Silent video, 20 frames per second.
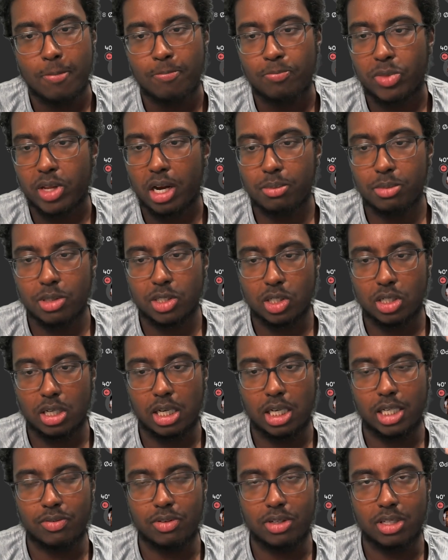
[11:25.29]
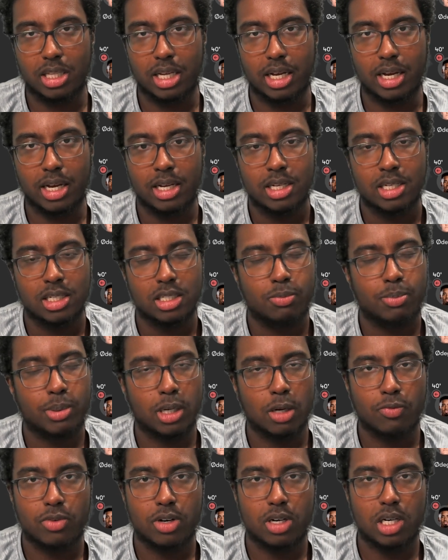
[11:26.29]
I'm just going to leave it there. It's been a
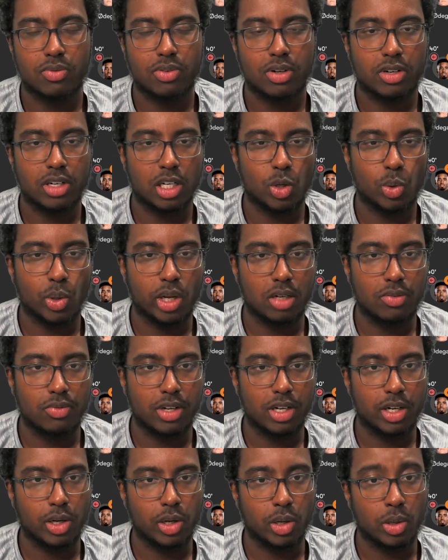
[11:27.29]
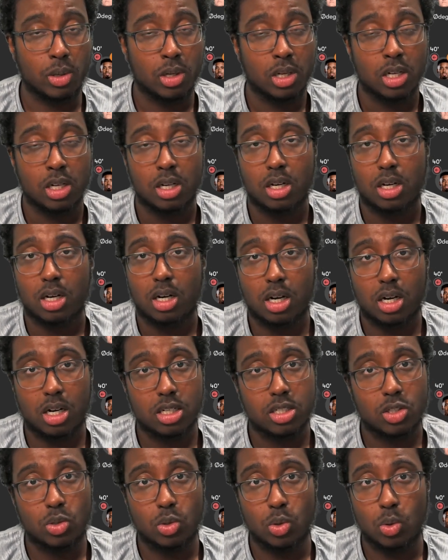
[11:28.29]
very, very quick video.
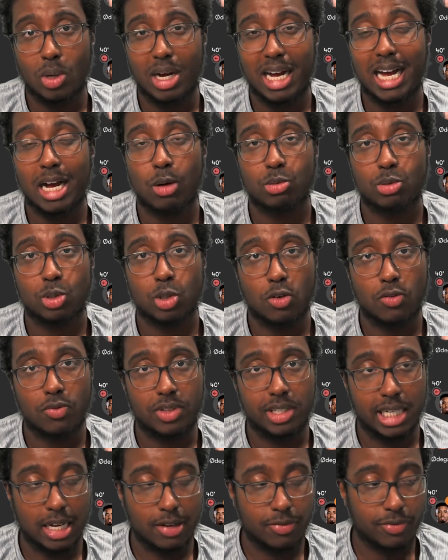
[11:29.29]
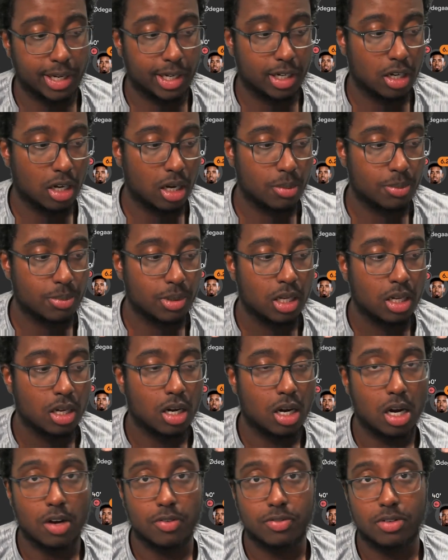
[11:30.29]
Arsenal out of the FA Cup
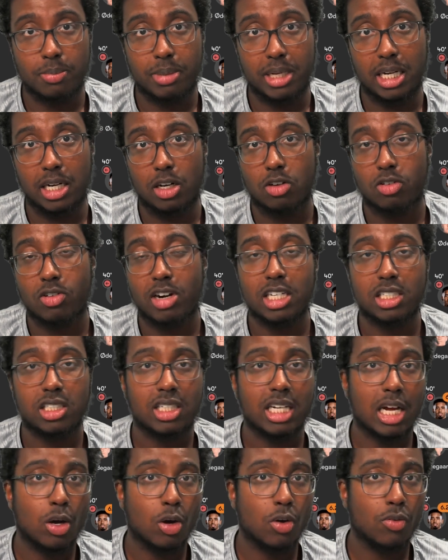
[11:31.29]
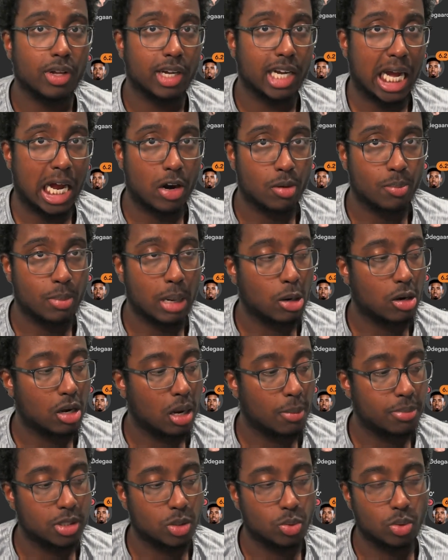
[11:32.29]
after being crashed out of the Carabao Cup
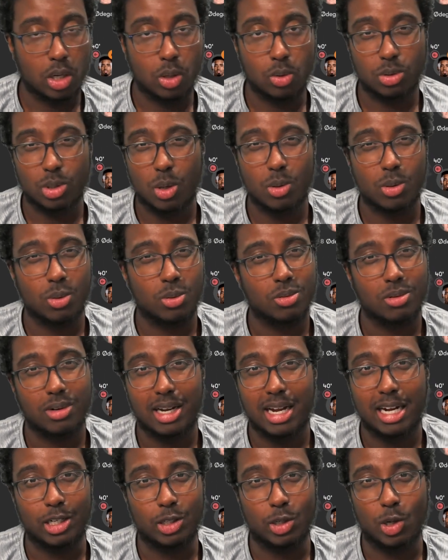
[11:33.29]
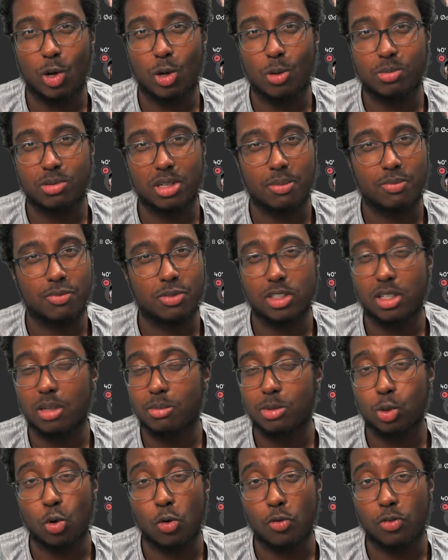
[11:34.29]
as well. Don't hang your hopes up for some
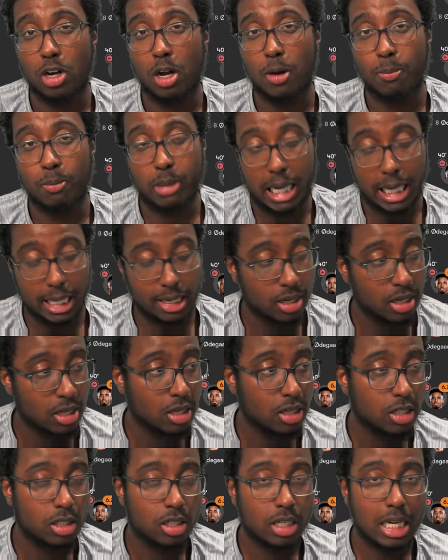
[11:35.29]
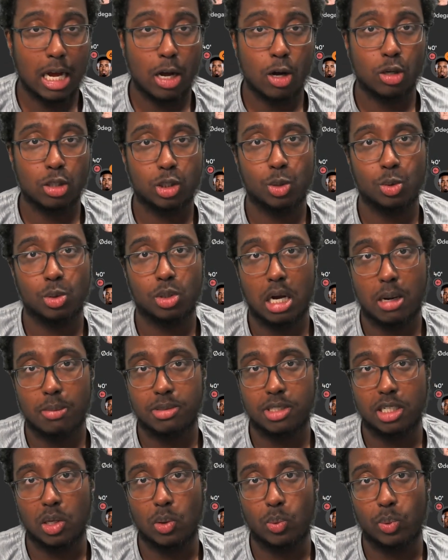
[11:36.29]
sort of comeback. Out of 2 cups
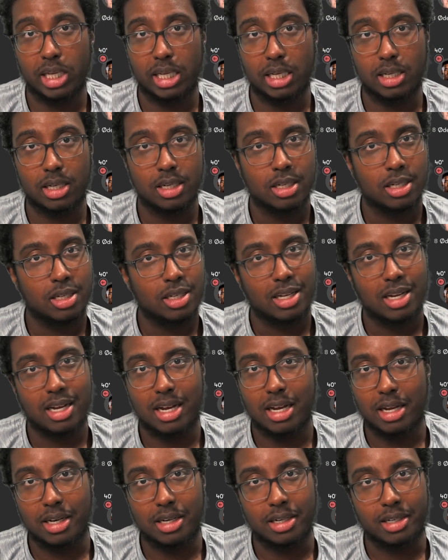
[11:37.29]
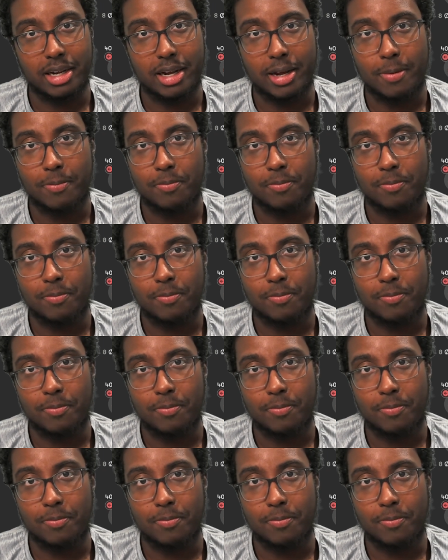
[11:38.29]
in a week. And yeah.